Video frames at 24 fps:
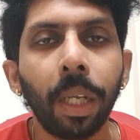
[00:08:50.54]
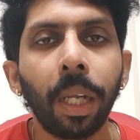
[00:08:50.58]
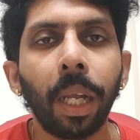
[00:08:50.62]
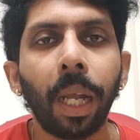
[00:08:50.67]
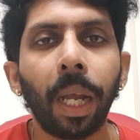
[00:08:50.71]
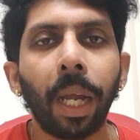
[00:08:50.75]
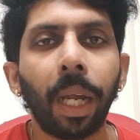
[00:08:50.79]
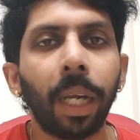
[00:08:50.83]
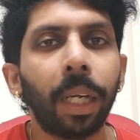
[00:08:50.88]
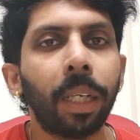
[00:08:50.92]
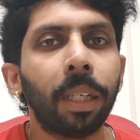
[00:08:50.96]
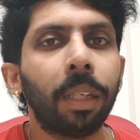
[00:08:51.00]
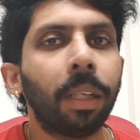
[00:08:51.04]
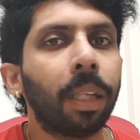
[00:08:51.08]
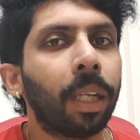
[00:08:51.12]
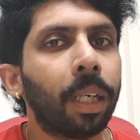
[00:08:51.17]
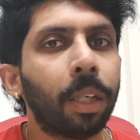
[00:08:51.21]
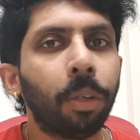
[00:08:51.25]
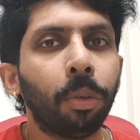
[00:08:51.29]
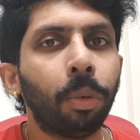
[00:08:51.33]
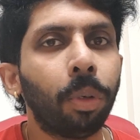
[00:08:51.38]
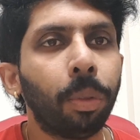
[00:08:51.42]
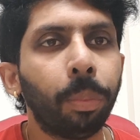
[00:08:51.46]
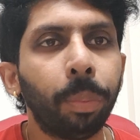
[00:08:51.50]
and
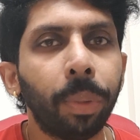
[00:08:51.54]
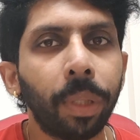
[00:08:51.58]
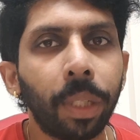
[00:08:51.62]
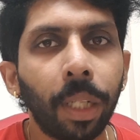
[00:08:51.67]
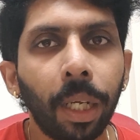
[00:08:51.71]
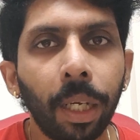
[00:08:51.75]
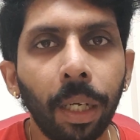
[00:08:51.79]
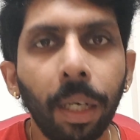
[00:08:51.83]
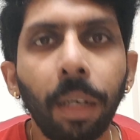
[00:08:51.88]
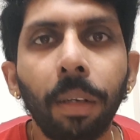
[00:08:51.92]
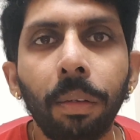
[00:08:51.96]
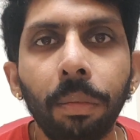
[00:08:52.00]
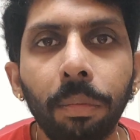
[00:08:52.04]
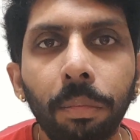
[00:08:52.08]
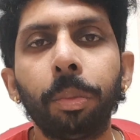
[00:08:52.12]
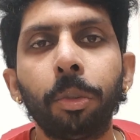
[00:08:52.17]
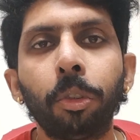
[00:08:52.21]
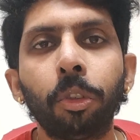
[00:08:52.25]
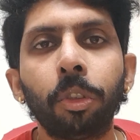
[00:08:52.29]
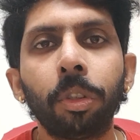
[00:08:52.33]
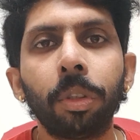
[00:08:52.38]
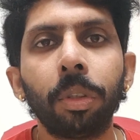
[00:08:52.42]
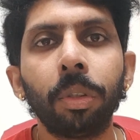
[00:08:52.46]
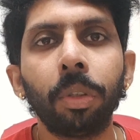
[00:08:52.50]
that will be the
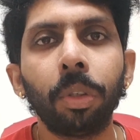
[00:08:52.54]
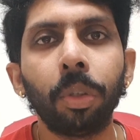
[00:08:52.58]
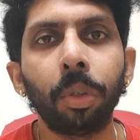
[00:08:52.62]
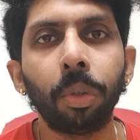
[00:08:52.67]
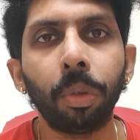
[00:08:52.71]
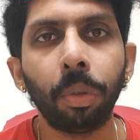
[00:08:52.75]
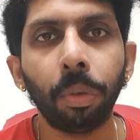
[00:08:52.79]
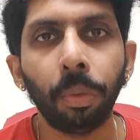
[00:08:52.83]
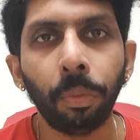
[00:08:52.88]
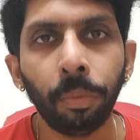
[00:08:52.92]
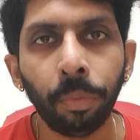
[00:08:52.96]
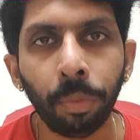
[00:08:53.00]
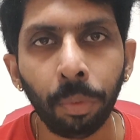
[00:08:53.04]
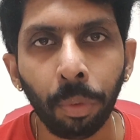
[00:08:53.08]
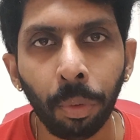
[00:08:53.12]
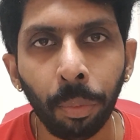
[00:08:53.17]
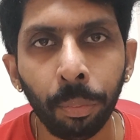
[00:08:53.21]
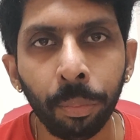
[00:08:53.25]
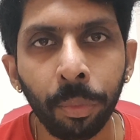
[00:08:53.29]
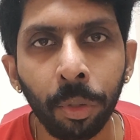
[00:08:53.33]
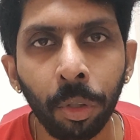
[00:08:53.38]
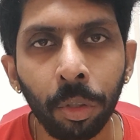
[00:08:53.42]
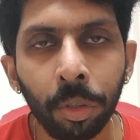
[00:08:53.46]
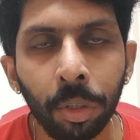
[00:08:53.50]
contribution
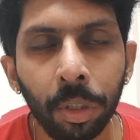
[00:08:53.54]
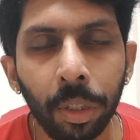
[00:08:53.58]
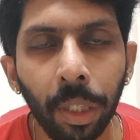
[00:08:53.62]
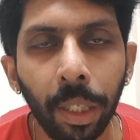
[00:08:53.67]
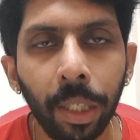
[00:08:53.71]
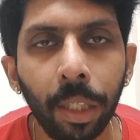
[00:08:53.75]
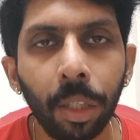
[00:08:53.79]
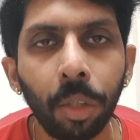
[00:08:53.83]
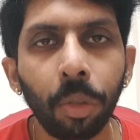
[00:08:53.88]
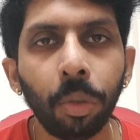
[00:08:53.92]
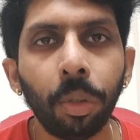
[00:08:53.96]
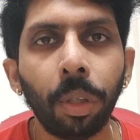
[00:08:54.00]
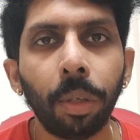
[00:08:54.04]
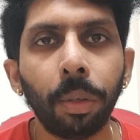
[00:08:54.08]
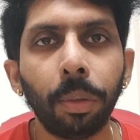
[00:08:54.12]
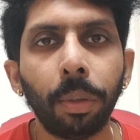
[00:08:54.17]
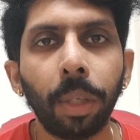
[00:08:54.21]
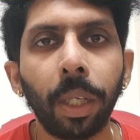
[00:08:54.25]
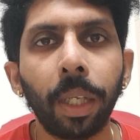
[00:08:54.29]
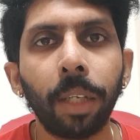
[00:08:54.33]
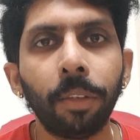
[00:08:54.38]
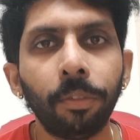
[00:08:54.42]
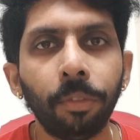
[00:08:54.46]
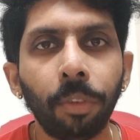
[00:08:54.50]
from your side to the
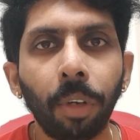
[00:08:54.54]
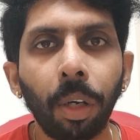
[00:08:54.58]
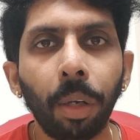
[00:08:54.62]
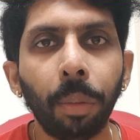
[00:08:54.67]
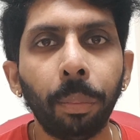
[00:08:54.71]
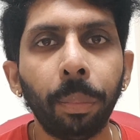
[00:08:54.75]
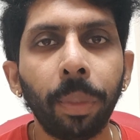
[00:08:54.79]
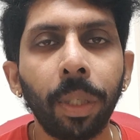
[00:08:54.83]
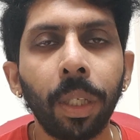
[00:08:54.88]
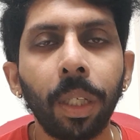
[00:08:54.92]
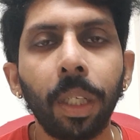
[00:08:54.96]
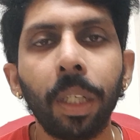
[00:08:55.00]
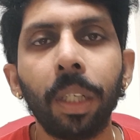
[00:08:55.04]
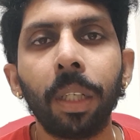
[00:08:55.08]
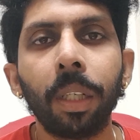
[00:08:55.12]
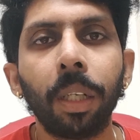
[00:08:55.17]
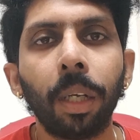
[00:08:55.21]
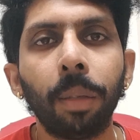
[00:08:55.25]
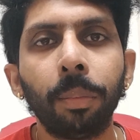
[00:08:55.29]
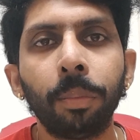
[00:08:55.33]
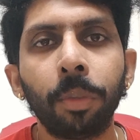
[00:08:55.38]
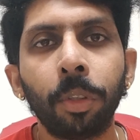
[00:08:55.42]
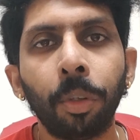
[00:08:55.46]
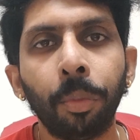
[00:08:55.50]
environment in
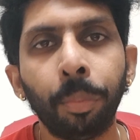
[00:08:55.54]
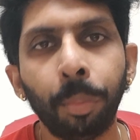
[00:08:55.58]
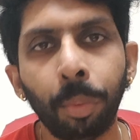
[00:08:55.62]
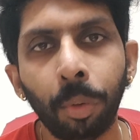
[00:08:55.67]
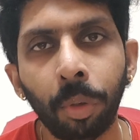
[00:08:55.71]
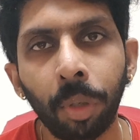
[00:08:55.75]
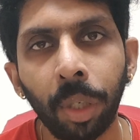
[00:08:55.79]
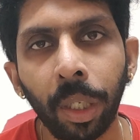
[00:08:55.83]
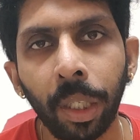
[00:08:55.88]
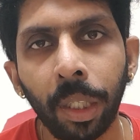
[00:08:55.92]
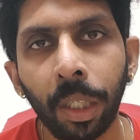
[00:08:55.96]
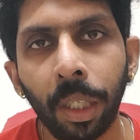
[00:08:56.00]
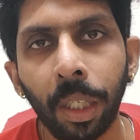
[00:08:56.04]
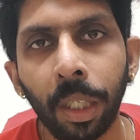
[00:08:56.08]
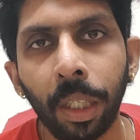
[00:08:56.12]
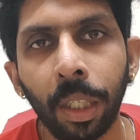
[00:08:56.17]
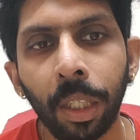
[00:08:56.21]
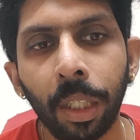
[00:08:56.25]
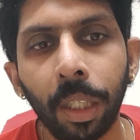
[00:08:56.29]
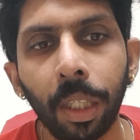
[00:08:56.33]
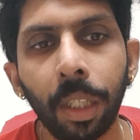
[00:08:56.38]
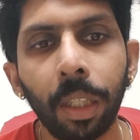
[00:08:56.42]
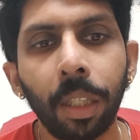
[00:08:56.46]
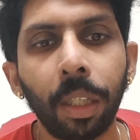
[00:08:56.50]
terms of protecting
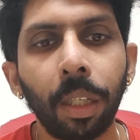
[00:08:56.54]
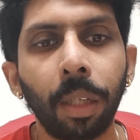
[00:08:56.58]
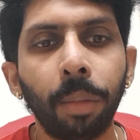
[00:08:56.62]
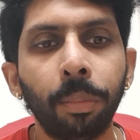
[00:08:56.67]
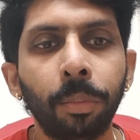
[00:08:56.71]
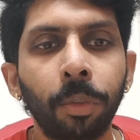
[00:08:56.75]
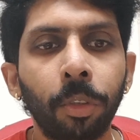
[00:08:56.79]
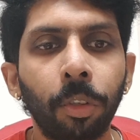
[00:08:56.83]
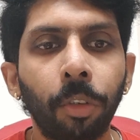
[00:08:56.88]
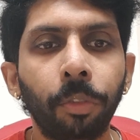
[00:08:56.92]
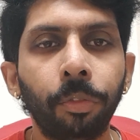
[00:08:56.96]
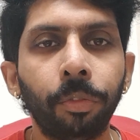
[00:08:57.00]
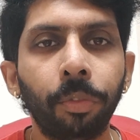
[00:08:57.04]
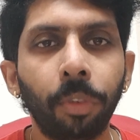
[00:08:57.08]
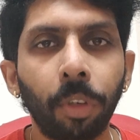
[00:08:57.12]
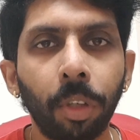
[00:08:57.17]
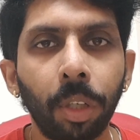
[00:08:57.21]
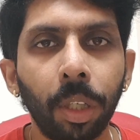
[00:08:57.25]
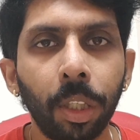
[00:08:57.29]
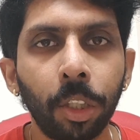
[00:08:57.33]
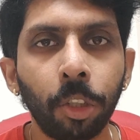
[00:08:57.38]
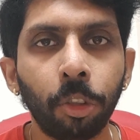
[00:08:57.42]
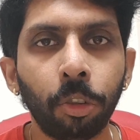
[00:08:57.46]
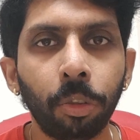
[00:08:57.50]
it, in terms of
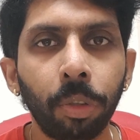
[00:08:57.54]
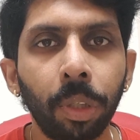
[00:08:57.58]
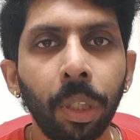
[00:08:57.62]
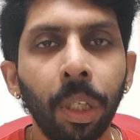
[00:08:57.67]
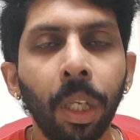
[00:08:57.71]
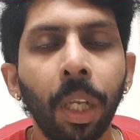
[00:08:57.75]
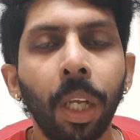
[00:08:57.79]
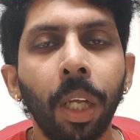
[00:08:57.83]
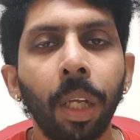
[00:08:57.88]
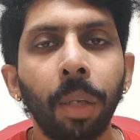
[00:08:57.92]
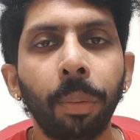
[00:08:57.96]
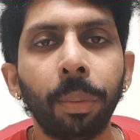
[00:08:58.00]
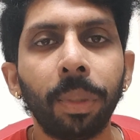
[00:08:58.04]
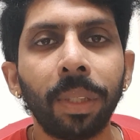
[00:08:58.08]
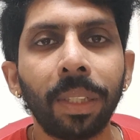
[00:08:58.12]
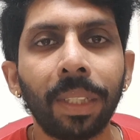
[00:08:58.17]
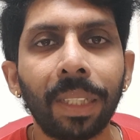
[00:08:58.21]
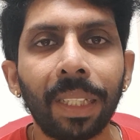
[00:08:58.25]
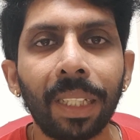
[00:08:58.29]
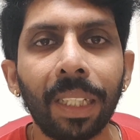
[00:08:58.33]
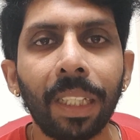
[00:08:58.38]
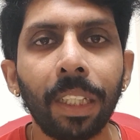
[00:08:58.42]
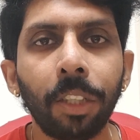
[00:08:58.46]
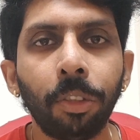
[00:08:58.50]
not destroying. Because
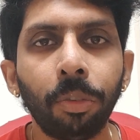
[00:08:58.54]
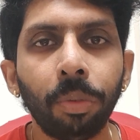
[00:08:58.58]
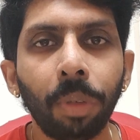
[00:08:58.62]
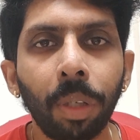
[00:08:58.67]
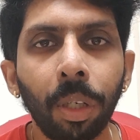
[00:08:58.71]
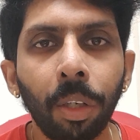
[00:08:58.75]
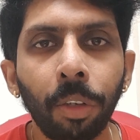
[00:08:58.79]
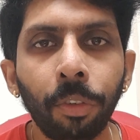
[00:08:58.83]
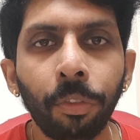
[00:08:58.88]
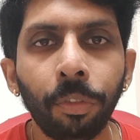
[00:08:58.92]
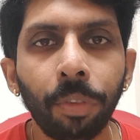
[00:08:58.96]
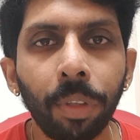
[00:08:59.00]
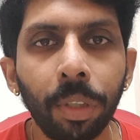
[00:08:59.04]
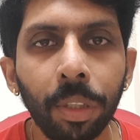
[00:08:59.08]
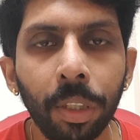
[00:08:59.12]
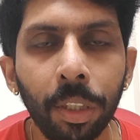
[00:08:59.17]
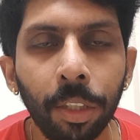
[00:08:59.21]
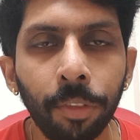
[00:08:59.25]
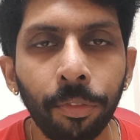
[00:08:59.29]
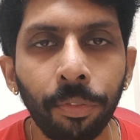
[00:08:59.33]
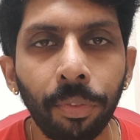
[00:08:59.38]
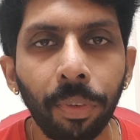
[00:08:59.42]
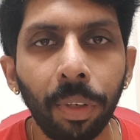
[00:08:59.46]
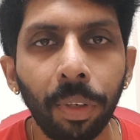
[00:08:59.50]
each one of us, if